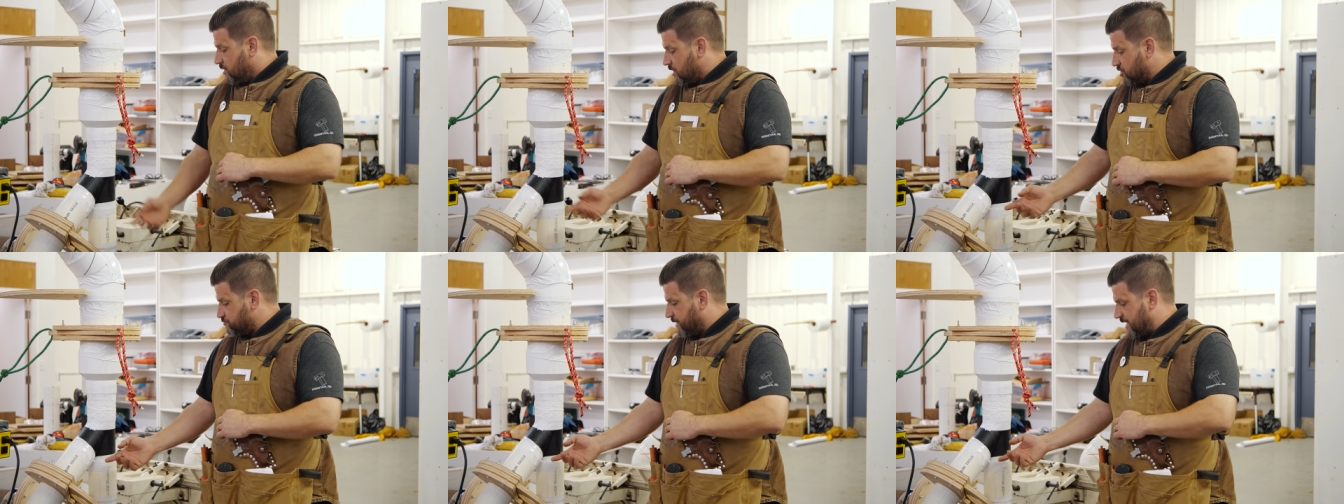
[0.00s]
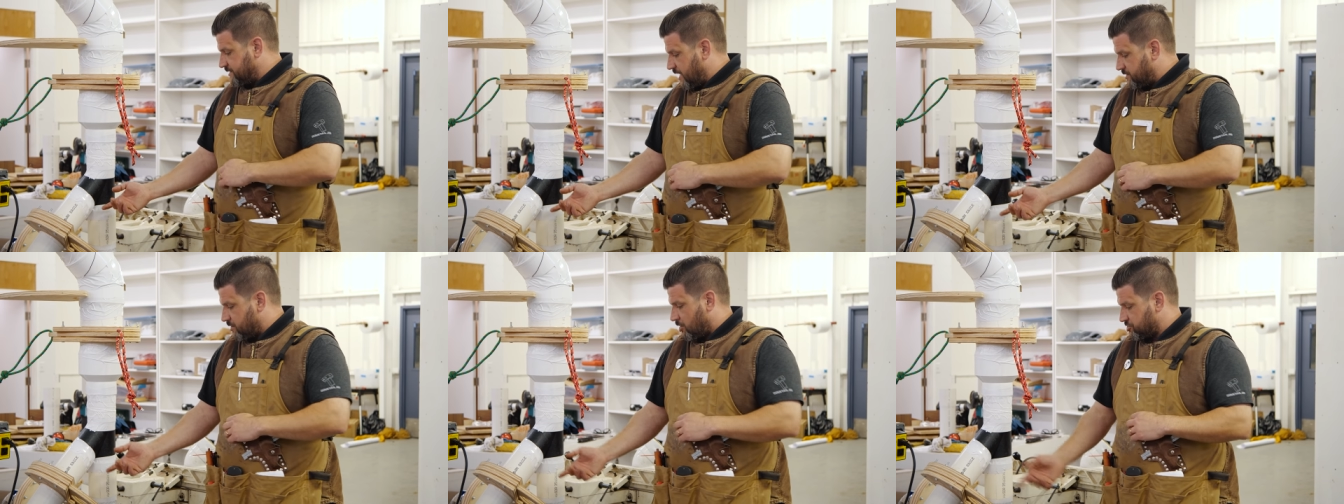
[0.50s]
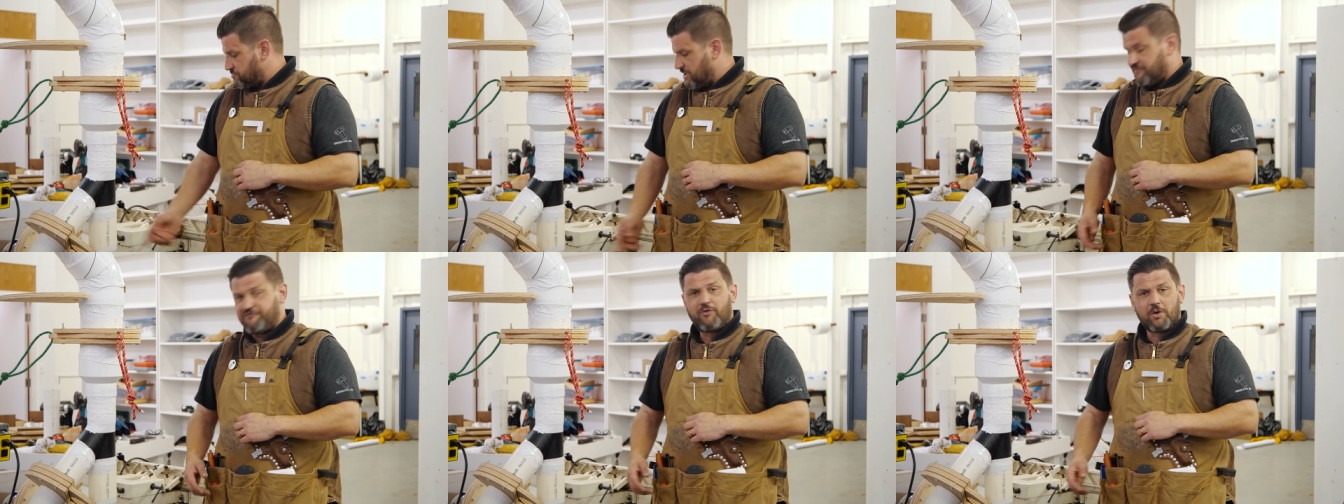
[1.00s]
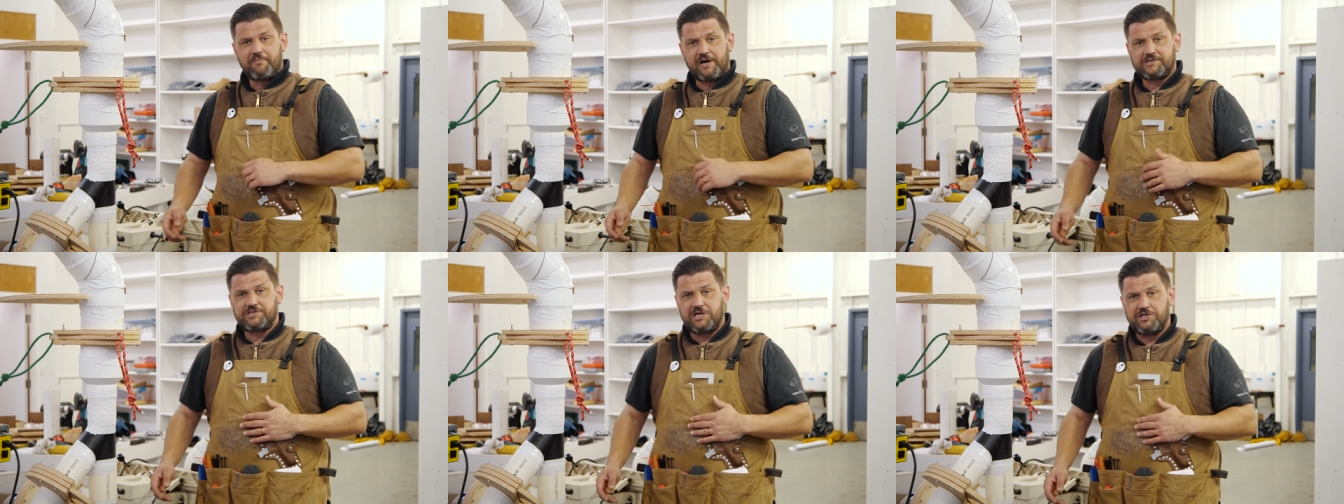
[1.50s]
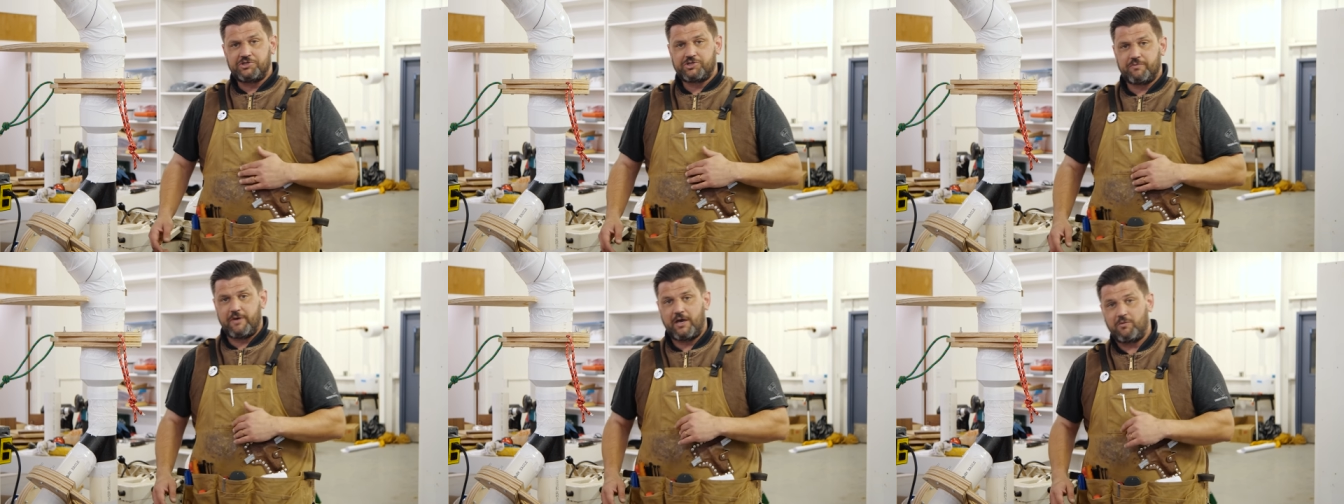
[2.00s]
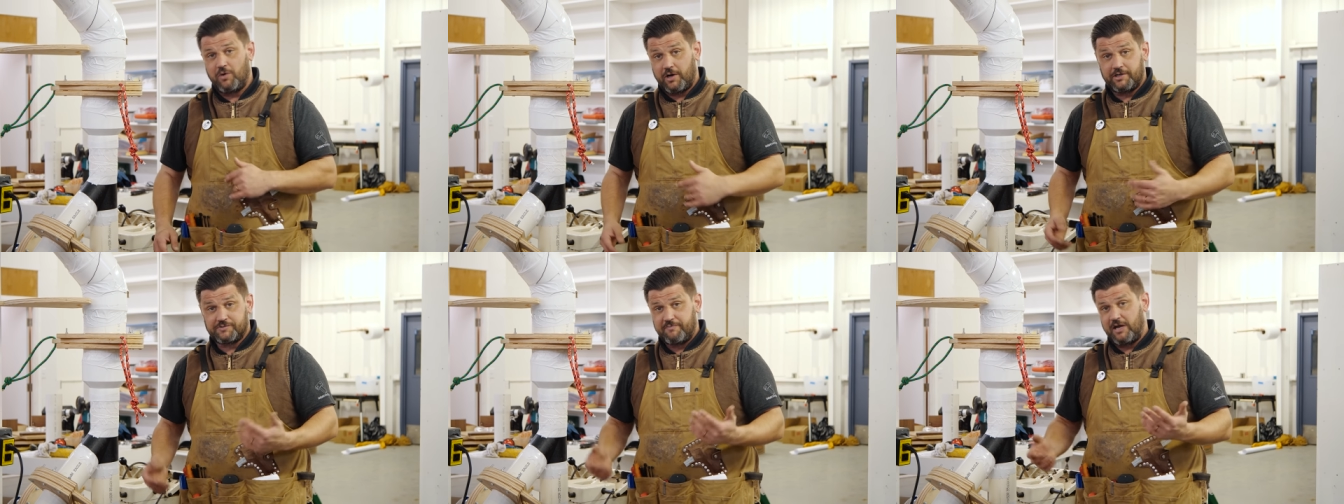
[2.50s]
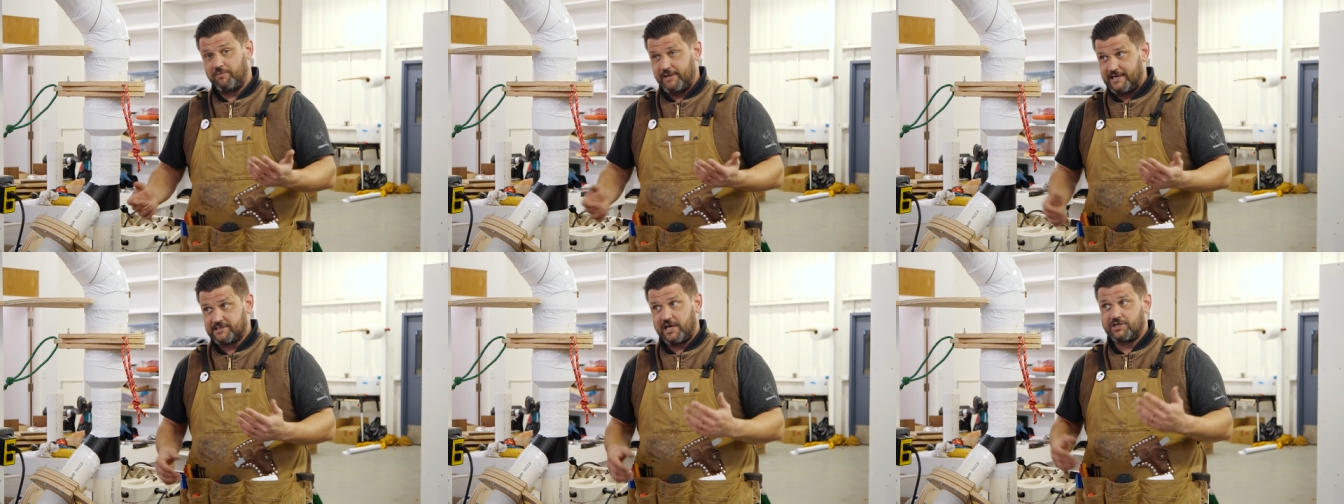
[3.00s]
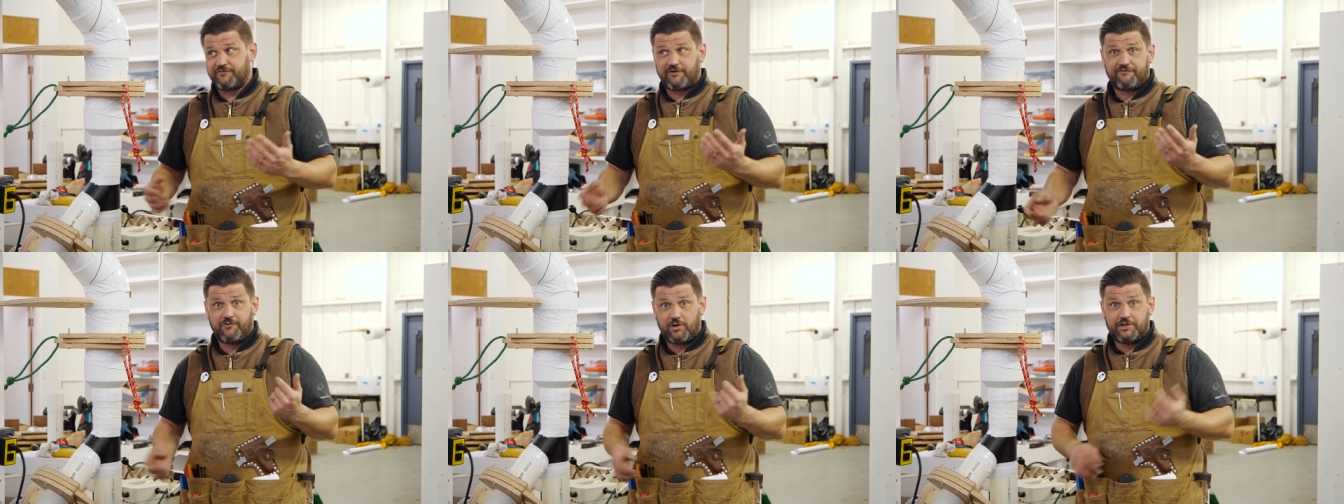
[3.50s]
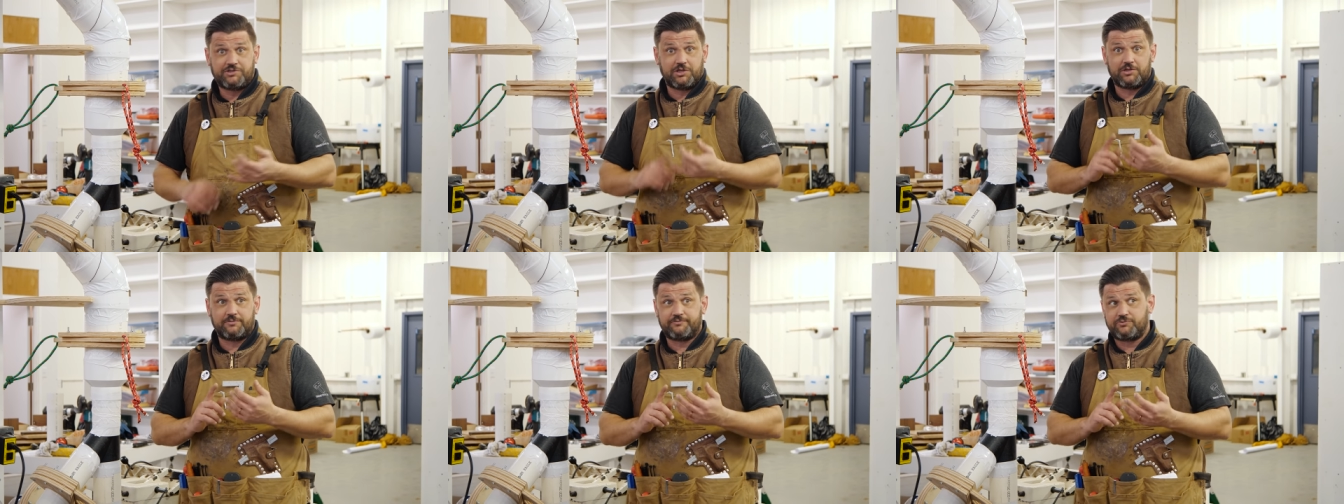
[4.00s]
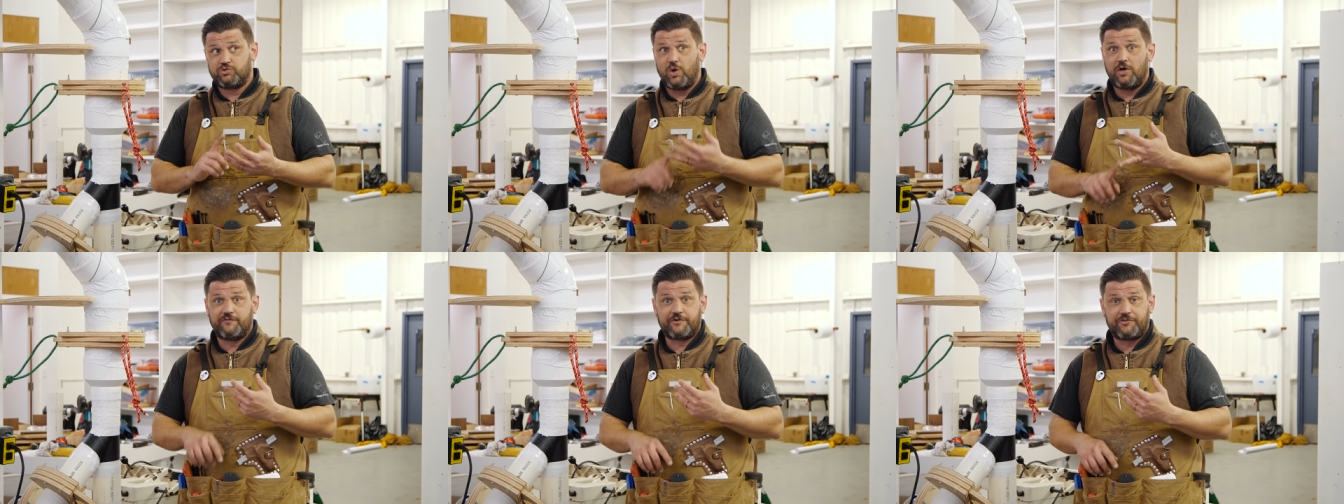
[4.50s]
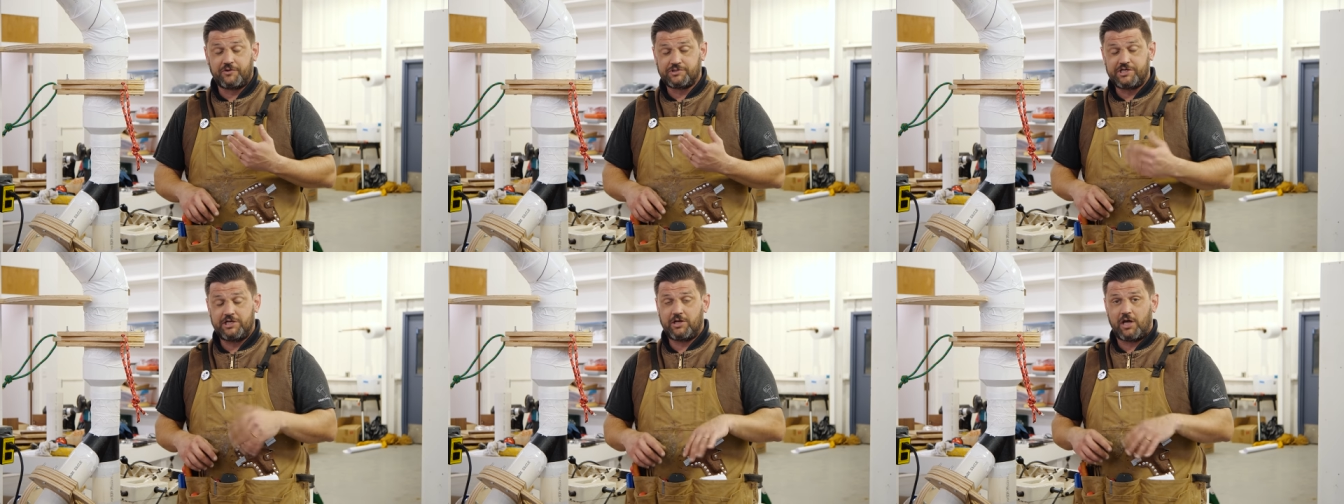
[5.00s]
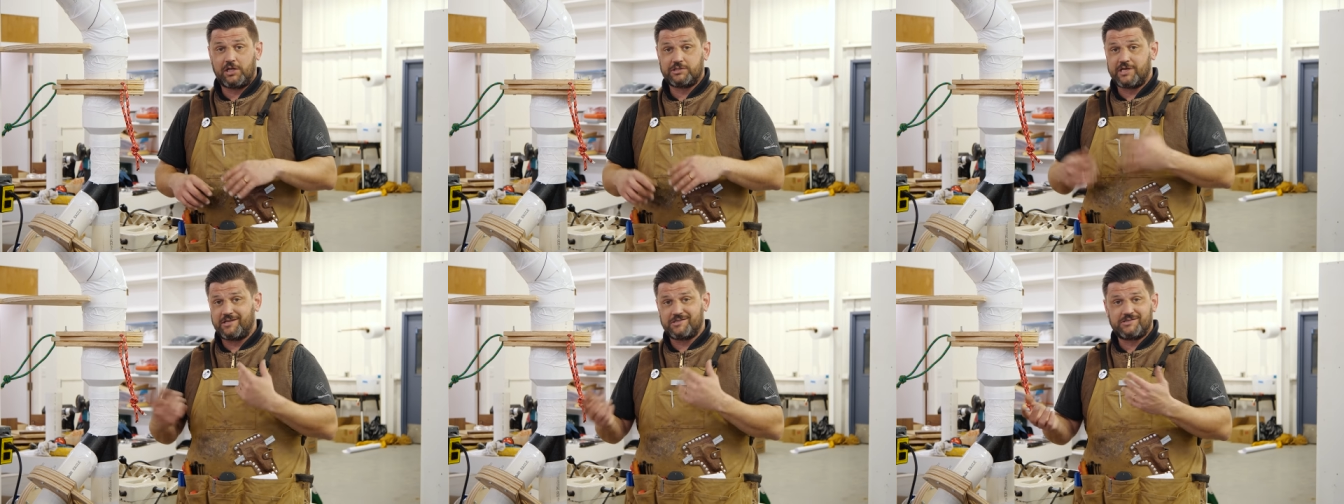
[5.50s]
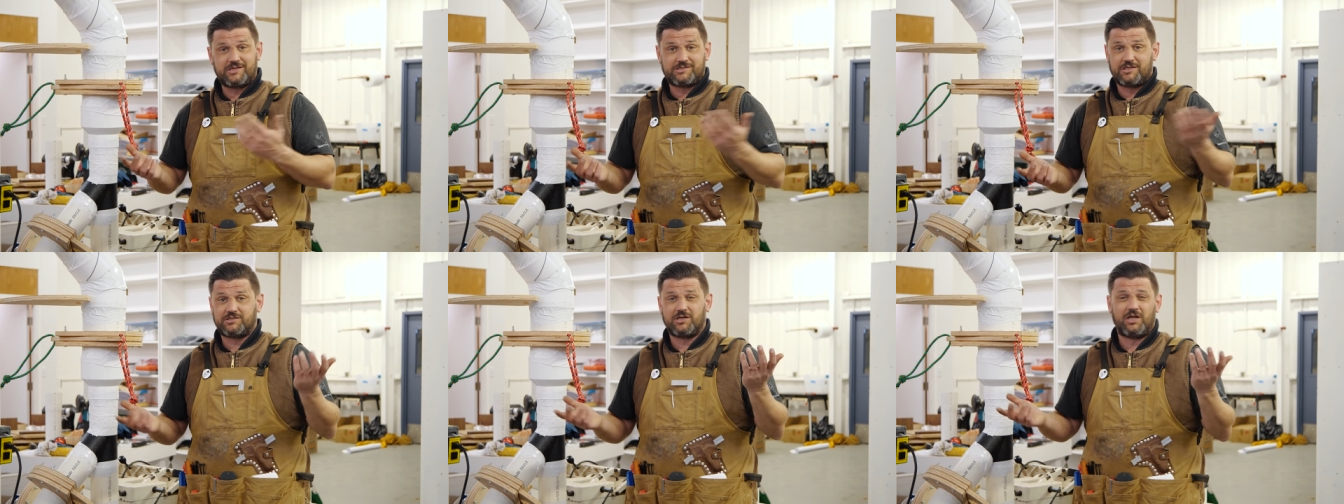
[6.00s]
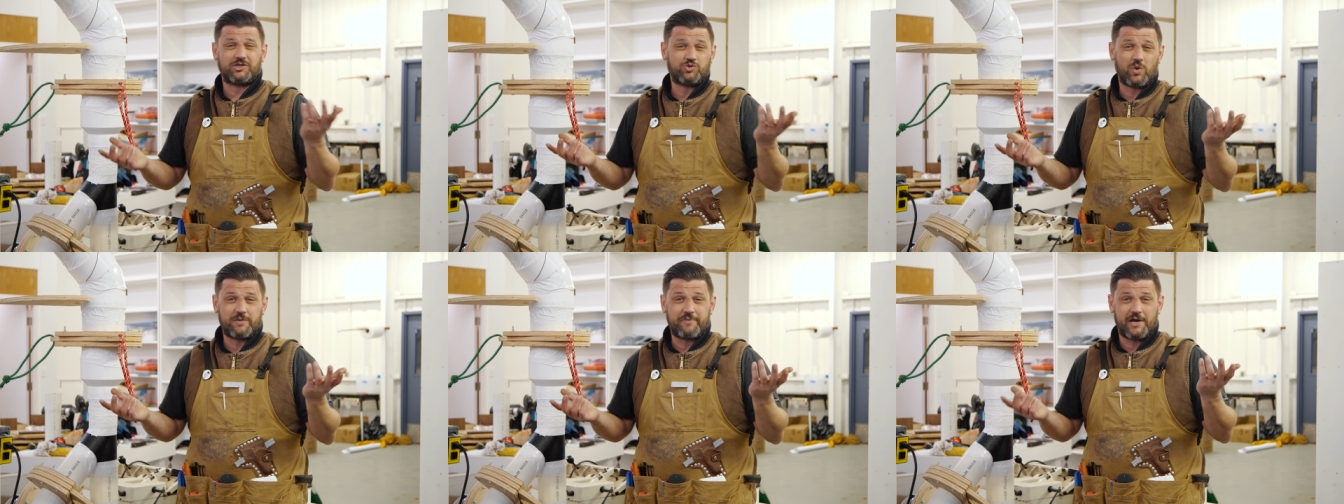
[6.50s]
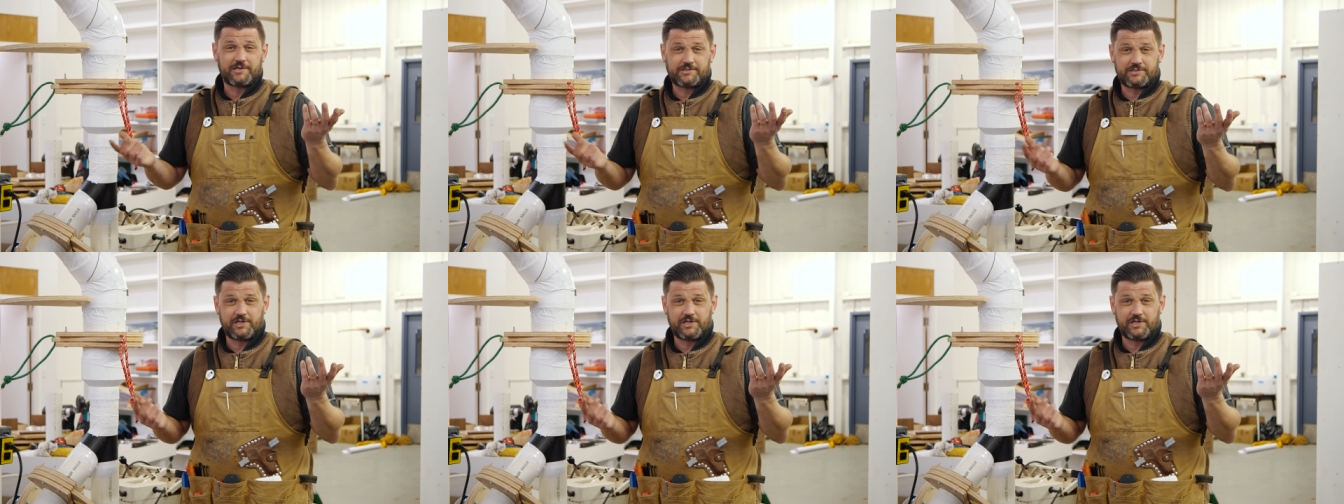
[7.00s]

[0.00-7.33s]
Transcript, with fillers: these blast gates cost me four bucks each to make, whereas metal blast gates for four inch are twelve or thirteen dollars, and the six inch are like twenty bucks.